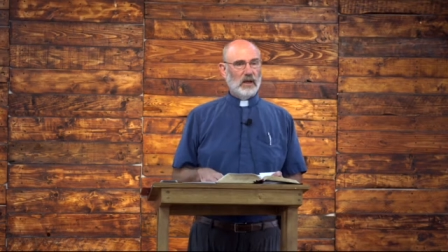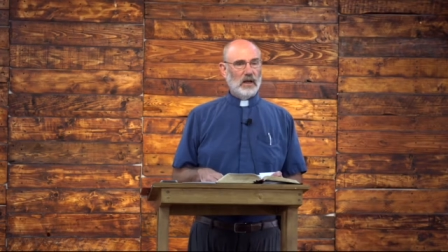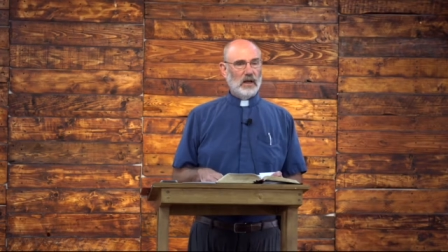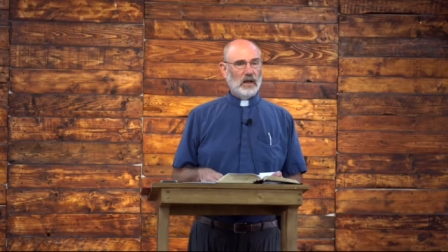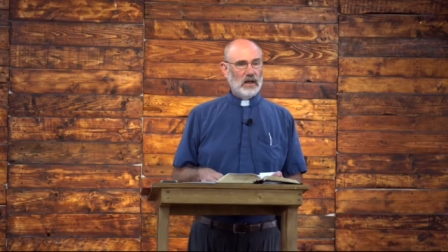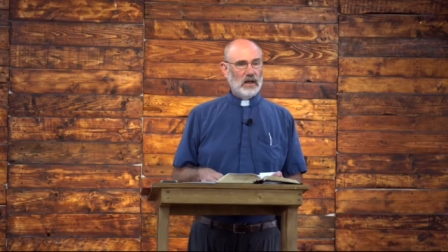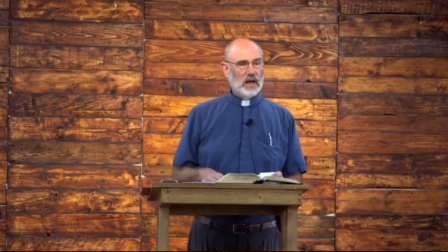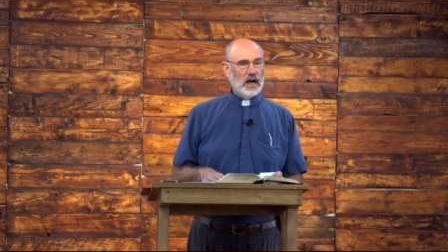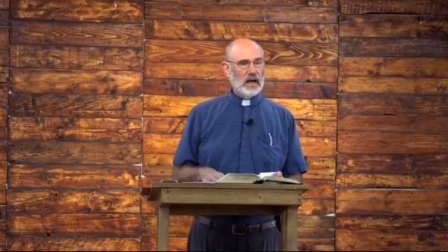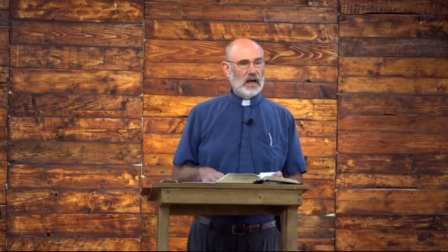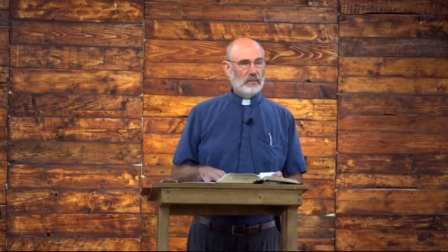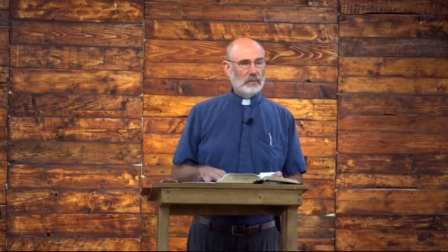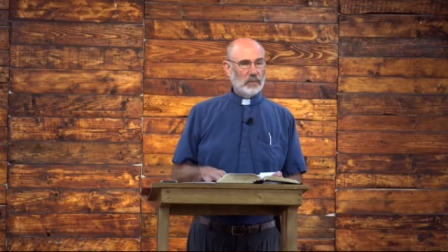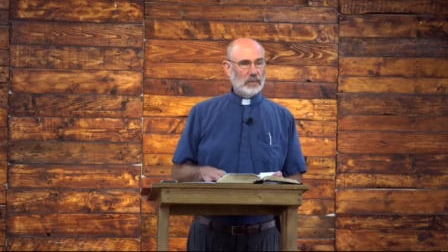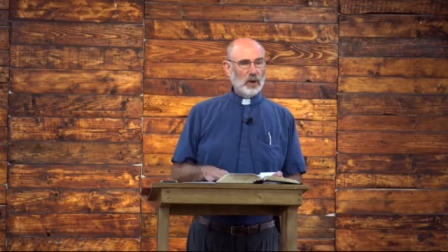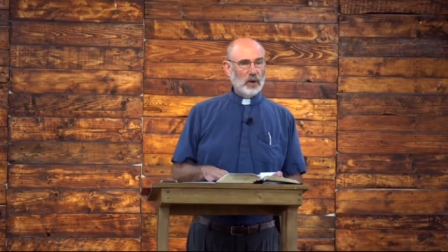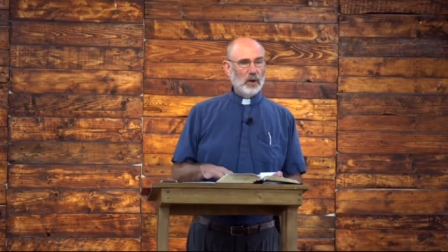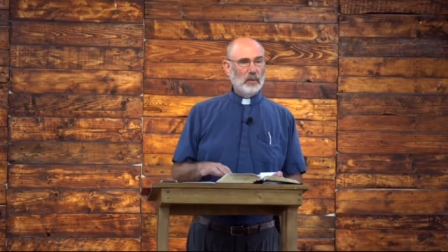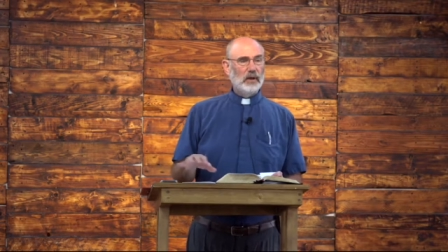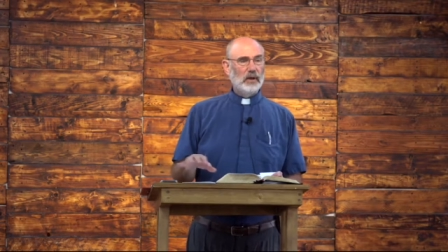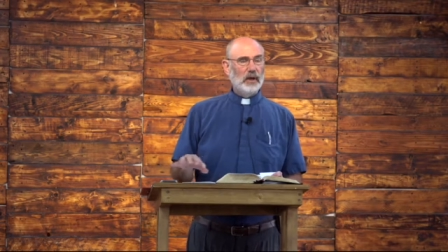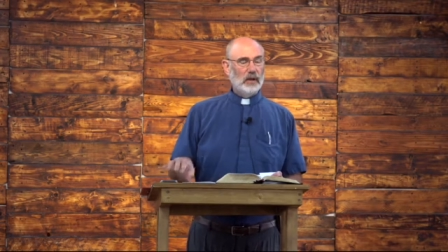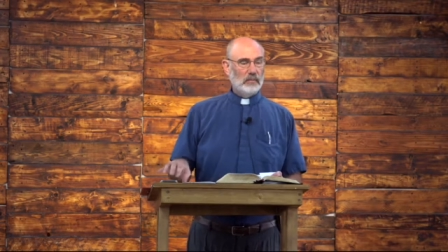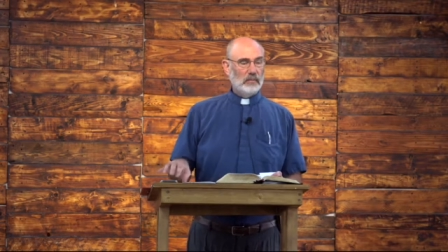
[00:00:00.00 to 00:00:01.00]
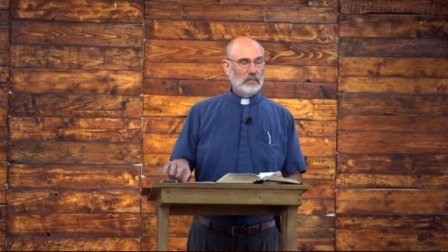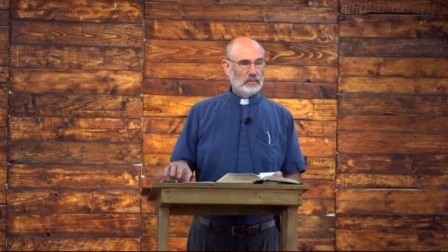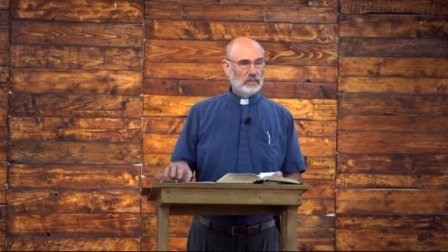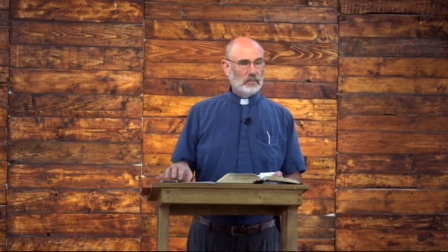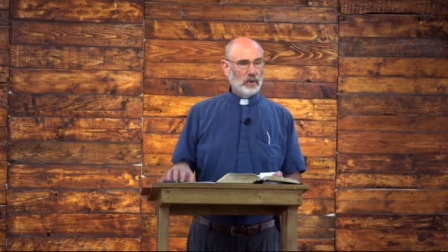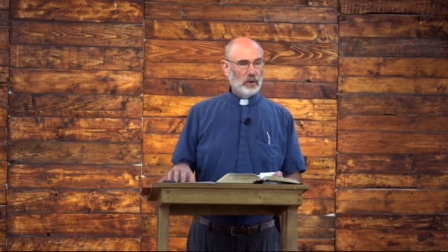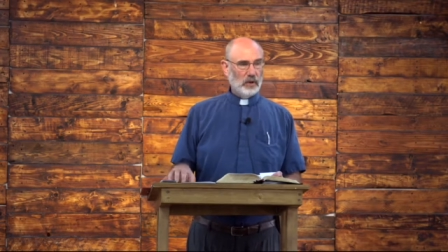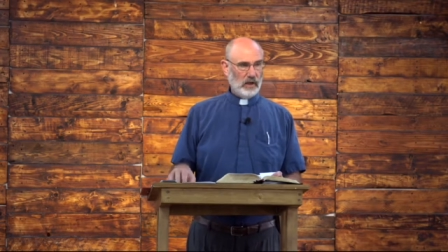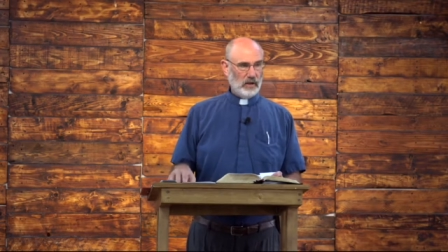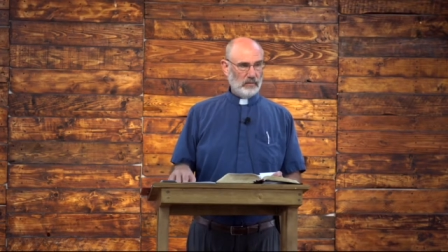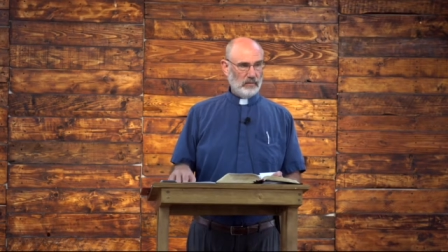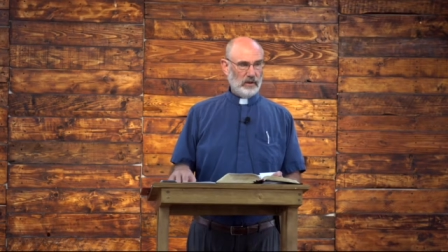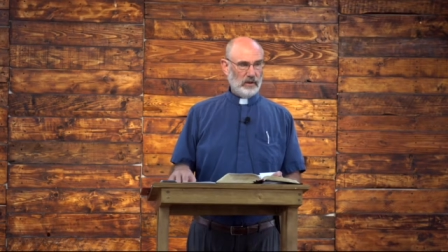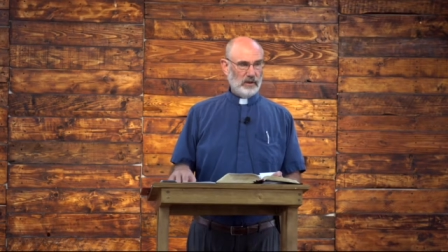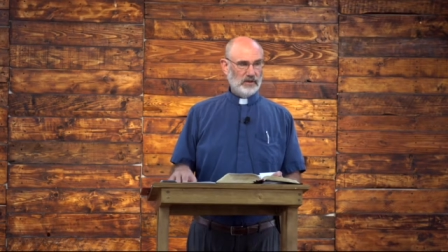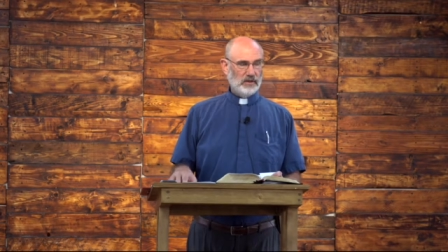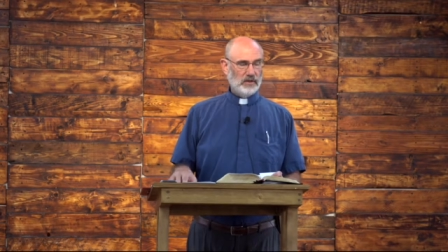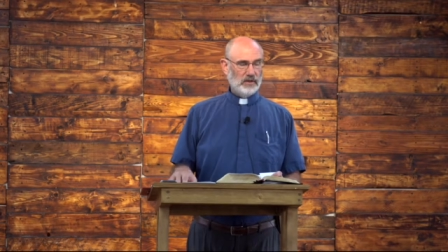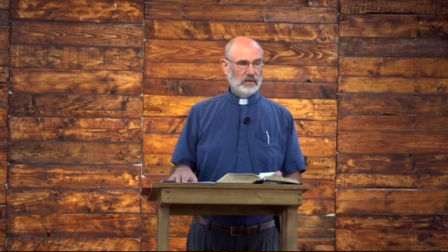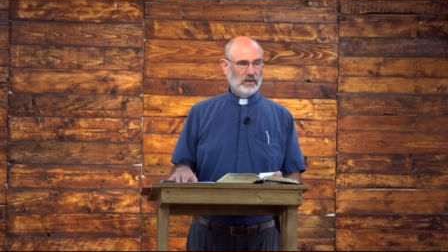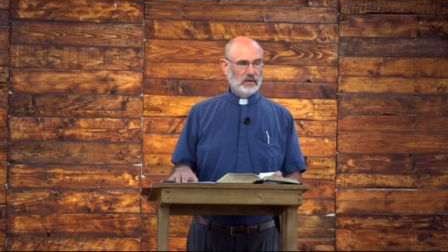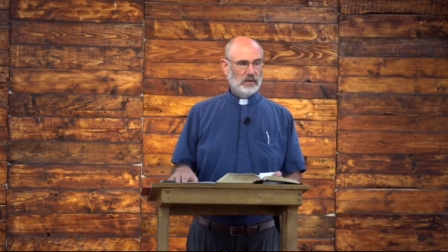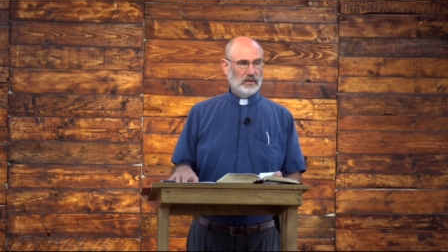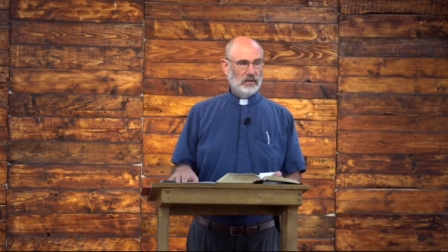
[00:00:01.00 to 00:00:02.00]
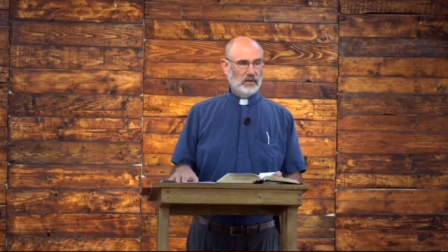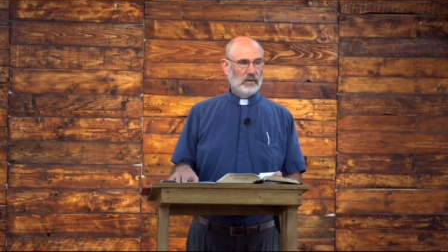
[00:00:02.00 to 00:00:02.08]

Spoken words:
not a permanent prohibition.